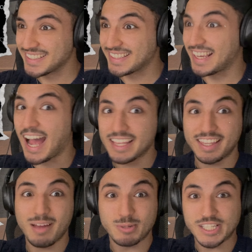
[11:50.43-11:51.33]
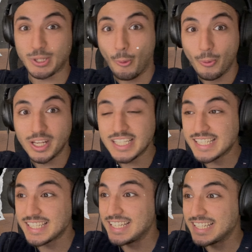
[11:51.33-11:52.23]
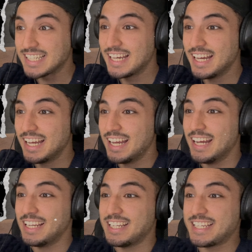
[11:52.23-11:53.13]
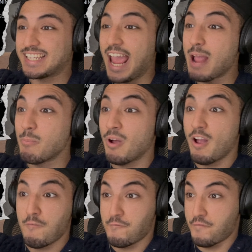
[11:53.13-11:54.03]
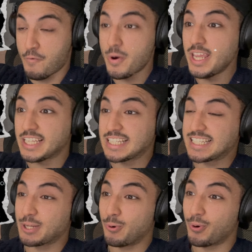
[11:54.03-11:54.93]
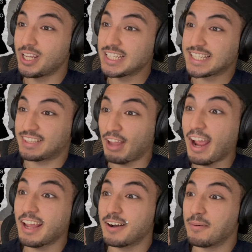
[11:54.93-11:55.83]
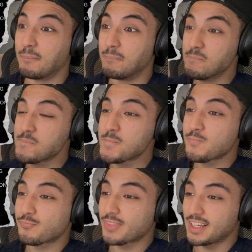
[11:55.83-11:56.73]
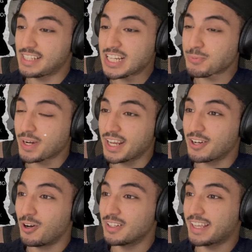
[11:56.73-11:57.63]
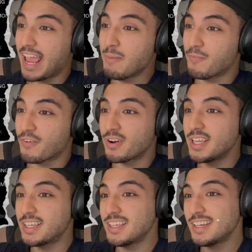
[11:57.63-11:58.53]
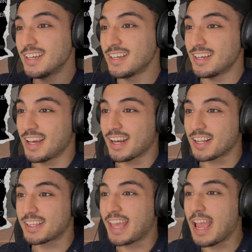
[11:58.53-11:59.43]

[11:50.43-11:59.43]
goddamn stories. These Game Freak stories. Damn, that's what they call Game Freak and not Game